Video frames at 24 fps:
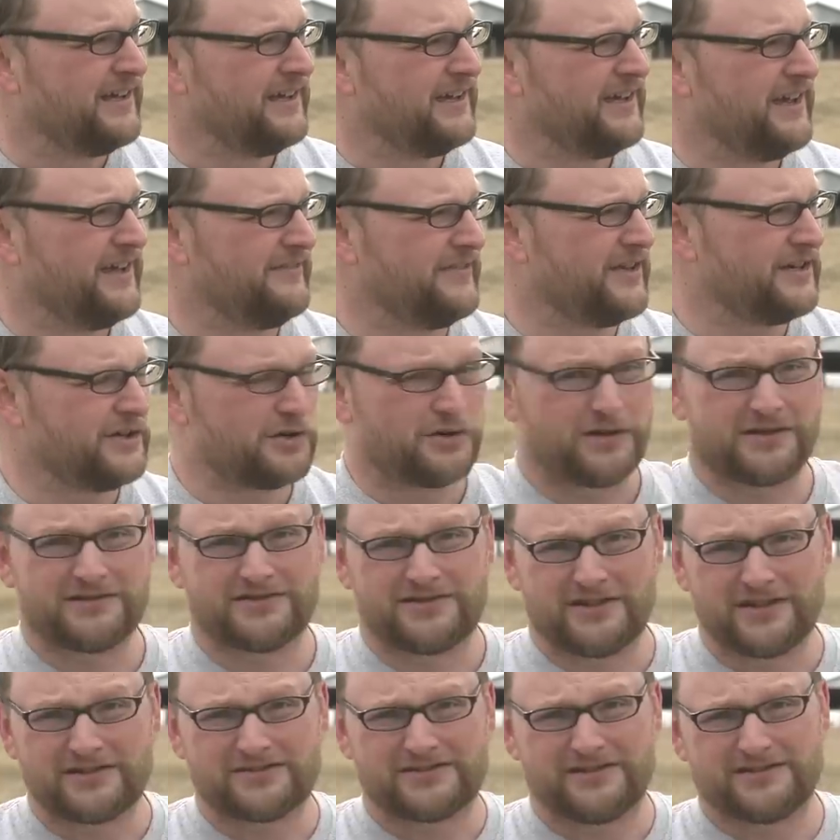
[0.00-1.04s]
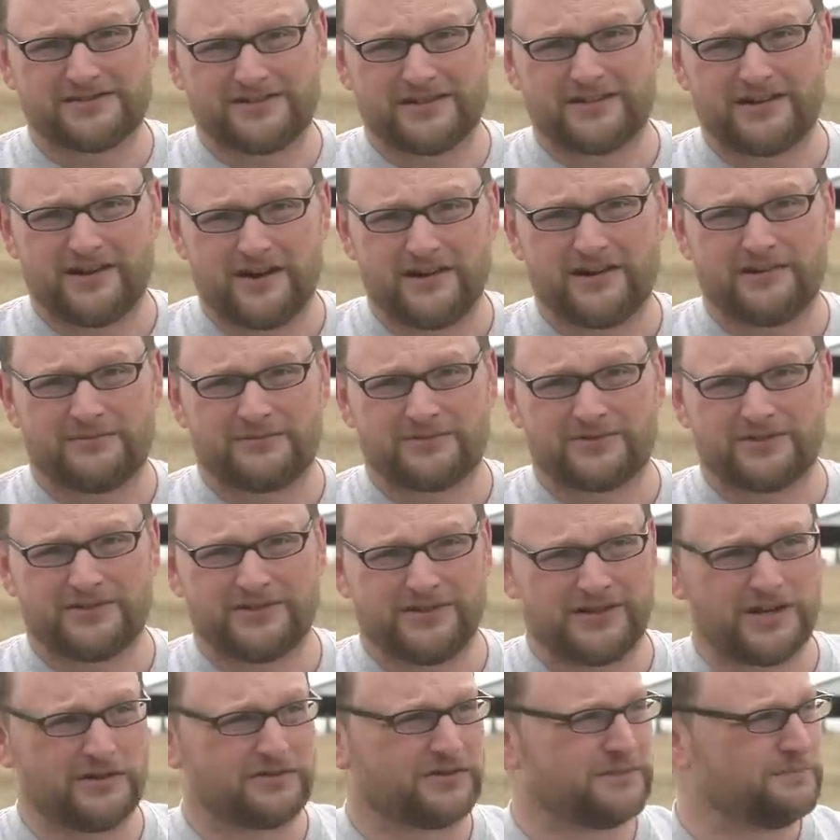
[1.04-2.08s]
and then your consistency comes.
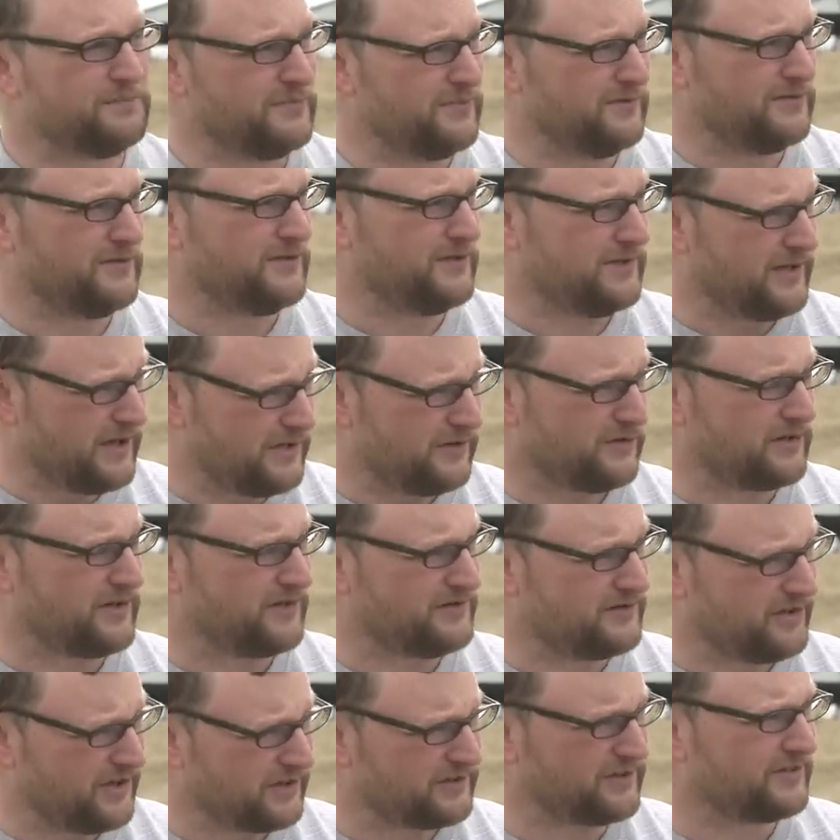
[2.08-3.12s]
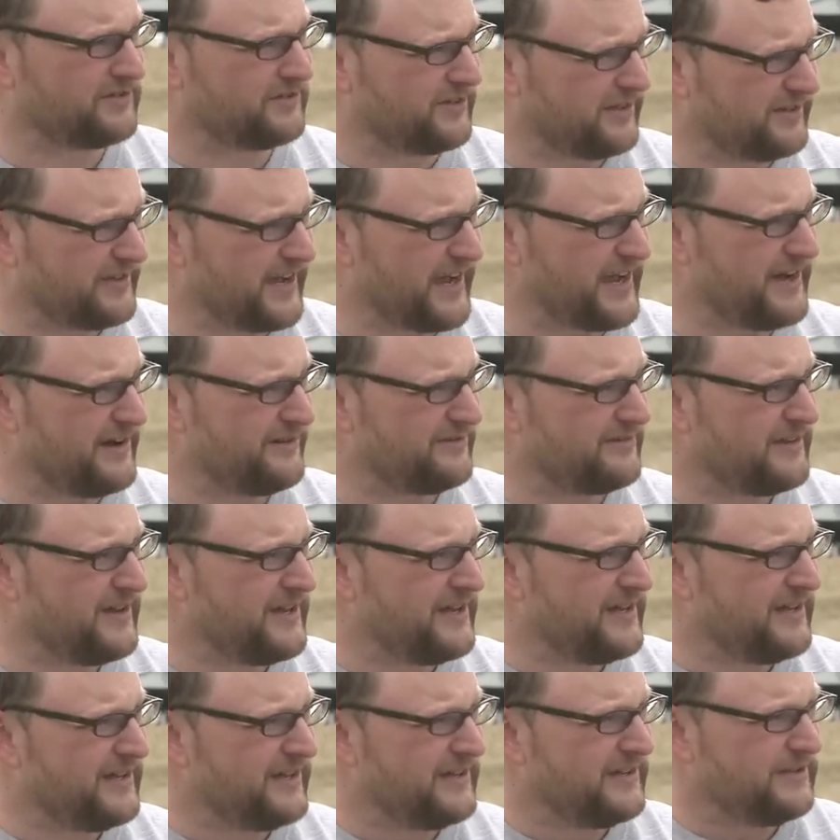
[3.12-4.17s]
You know, get your consistency down,
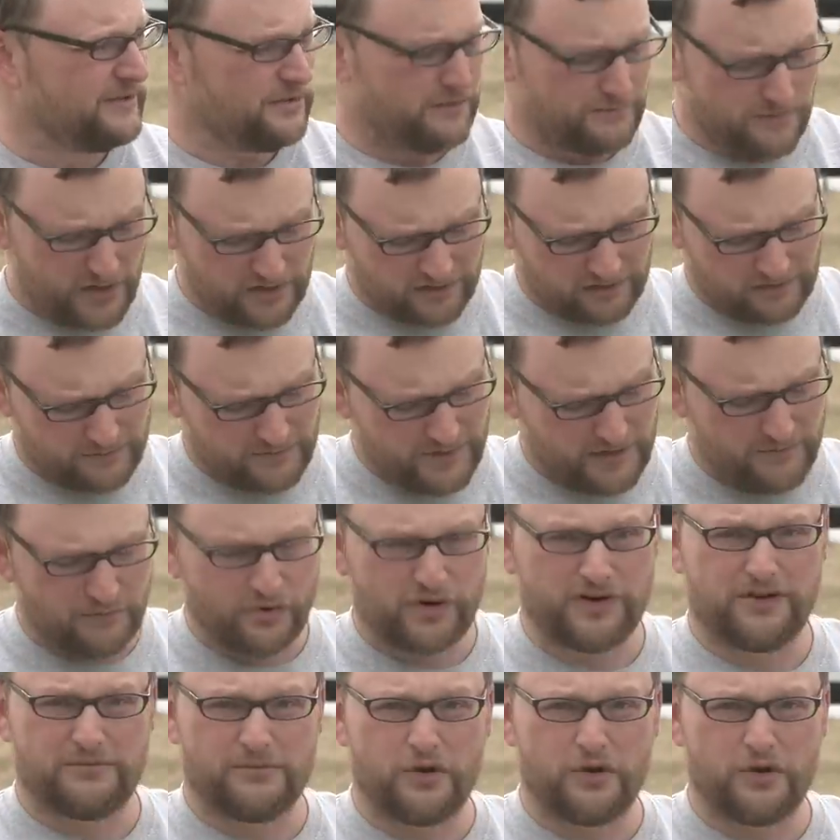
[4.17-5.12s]
your muscle memory, your